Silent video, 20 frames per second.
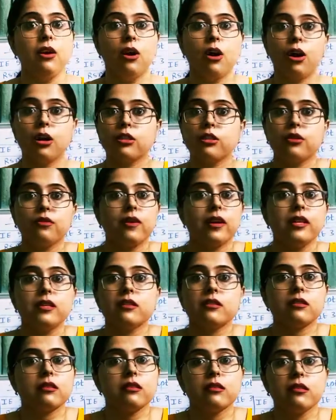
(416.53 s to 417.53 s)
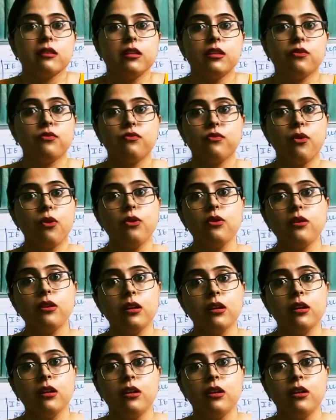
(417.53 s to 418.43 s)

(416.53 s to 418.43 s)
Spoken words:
Otherwise, it will